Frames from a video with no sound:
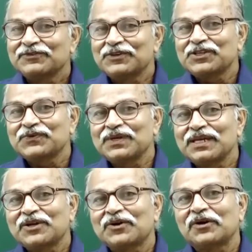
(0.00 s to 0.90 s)
which
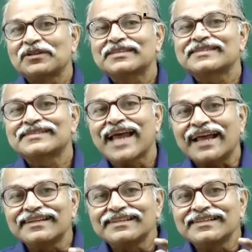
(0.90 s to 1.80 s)
we call
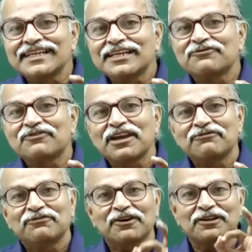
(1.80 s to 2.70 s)
standing
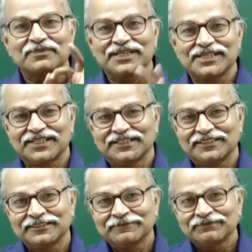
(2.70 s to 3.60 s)
wave
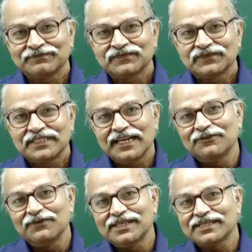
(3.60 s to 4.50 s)
formation,
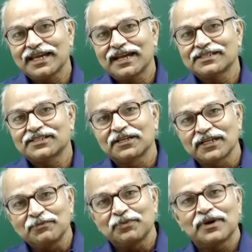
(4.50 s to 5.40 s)
in which at
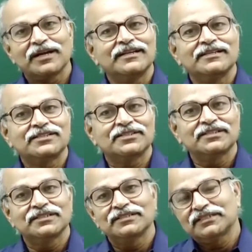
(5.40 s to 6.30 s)
certain points
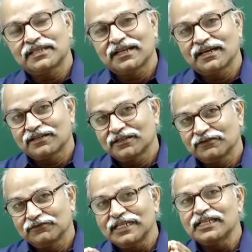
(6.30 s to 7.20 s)
there
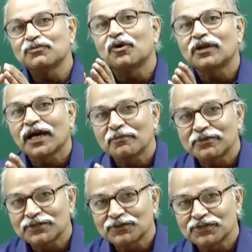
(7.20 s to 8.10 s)
are very small
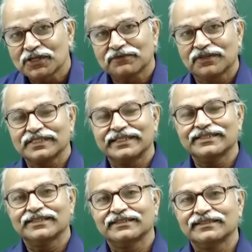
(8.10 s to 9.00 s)
amplitudes of
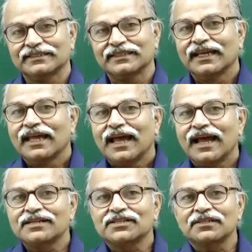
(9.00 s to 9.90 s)
oscillations,
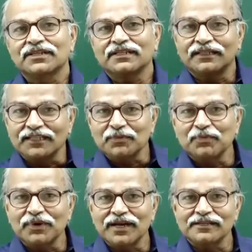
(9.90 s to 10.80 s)
at certain other
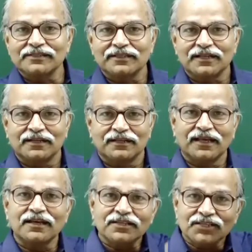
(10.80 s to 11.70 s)
points there are
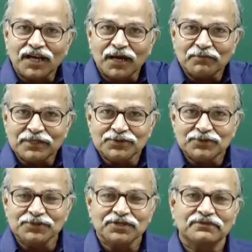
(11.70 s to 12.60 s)
large
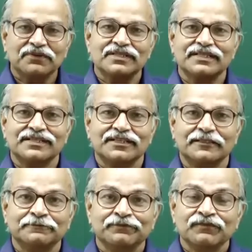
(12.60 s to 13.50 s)
amplitudes of
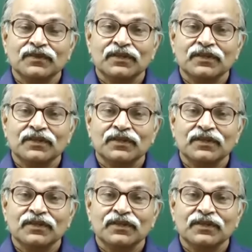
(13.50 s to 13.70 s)
oscillation,